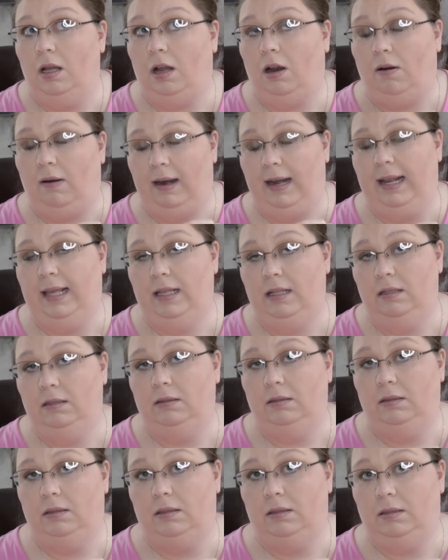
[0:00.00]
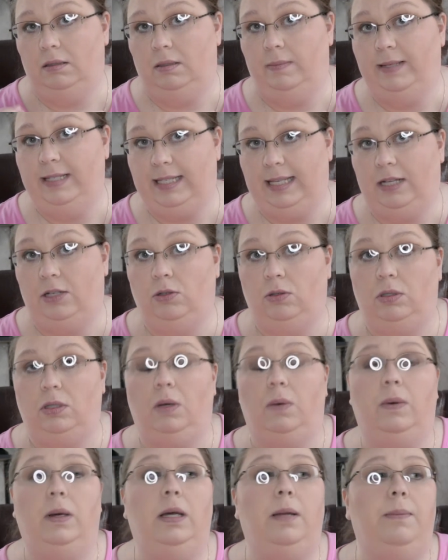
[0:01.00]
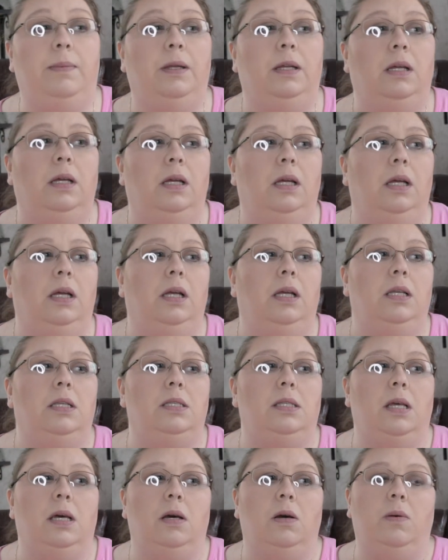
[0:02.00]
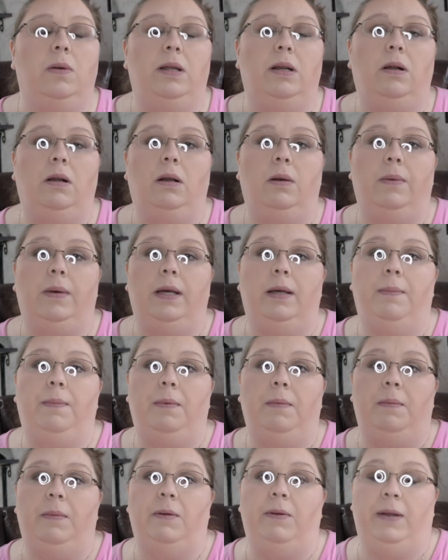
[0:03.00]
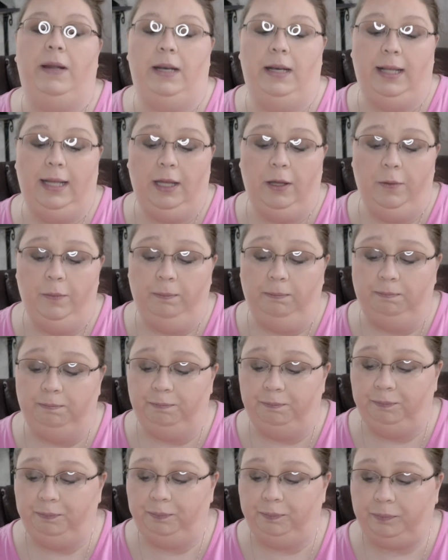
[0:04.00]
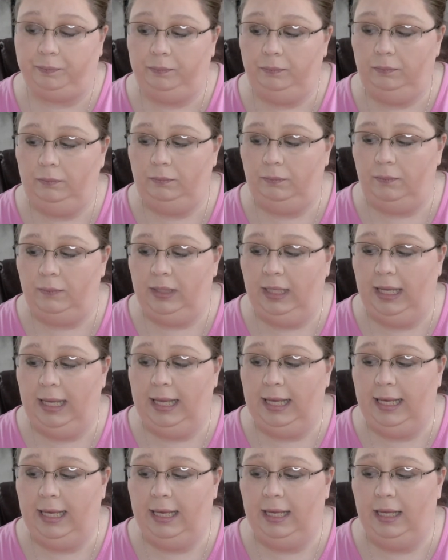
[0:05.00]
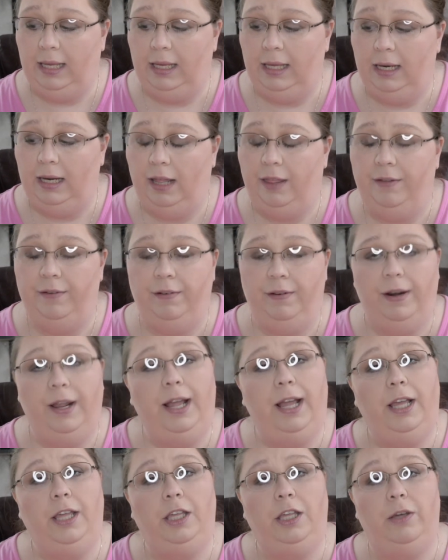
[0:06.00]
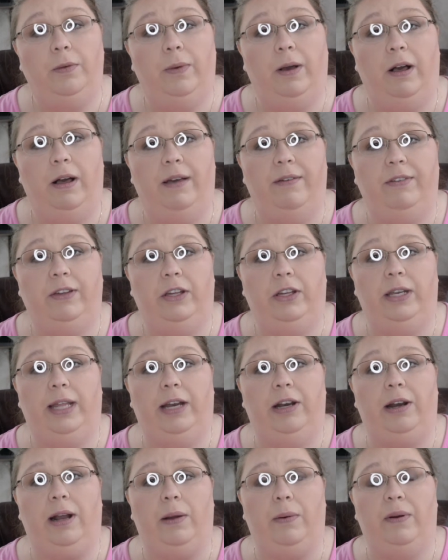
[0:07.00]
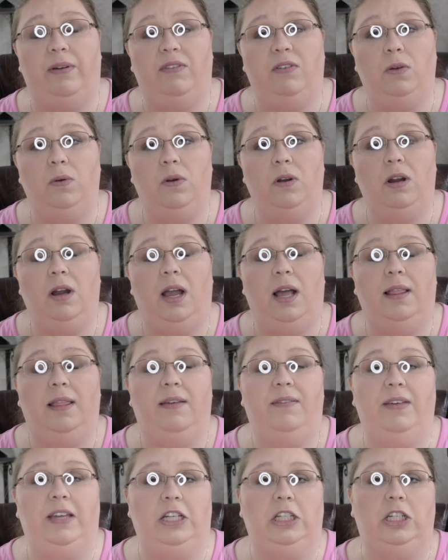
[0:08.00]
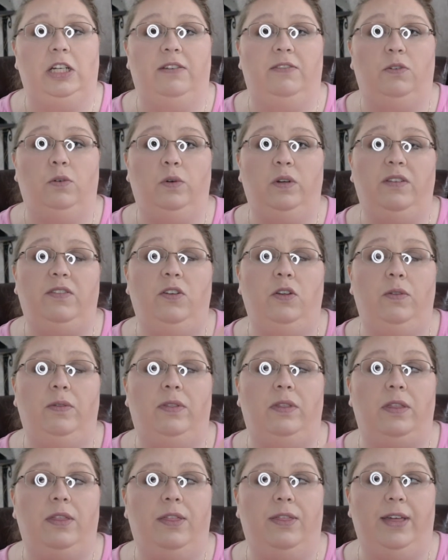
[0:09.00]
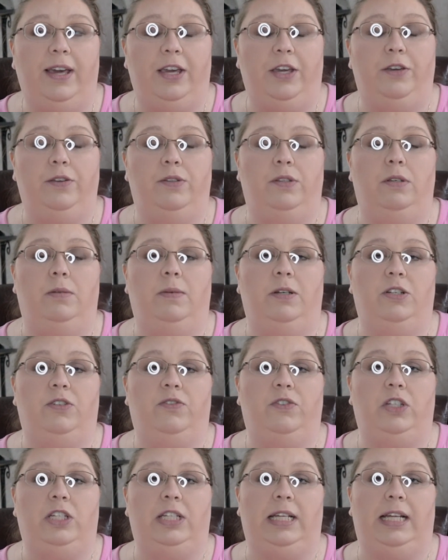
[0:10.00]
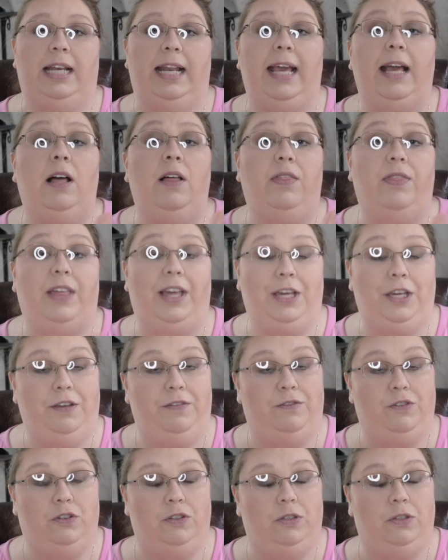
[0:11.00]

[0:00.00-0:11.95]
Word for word: already to be scheduled to go up. So it'll go up and be ready to go. And other than that, you all have a good day or night wherever you are. I love each and every one of you. Thank you so much for sticking out. Thank you for